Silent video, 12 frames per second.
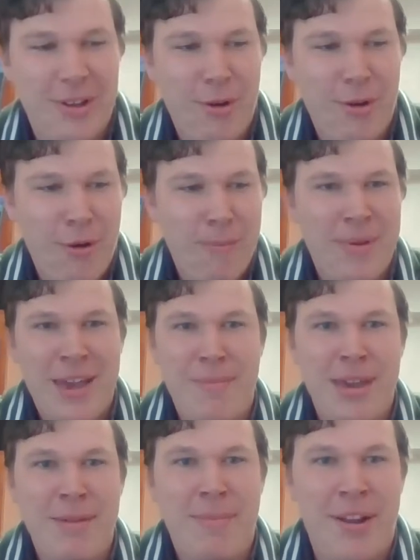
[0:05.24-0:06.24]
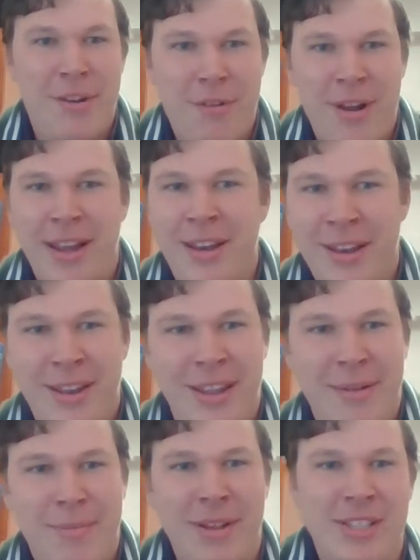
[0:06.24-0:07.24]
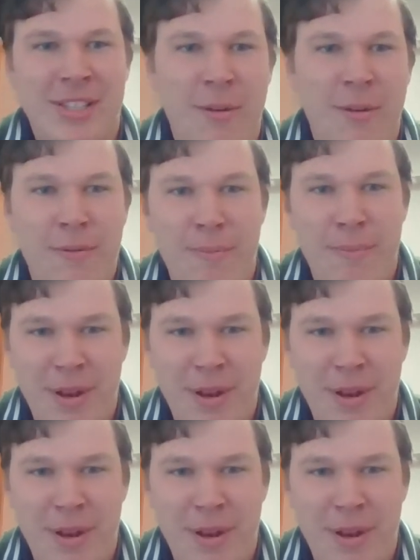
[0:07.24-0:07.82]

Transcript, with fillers: you're a BME by trade, like myself,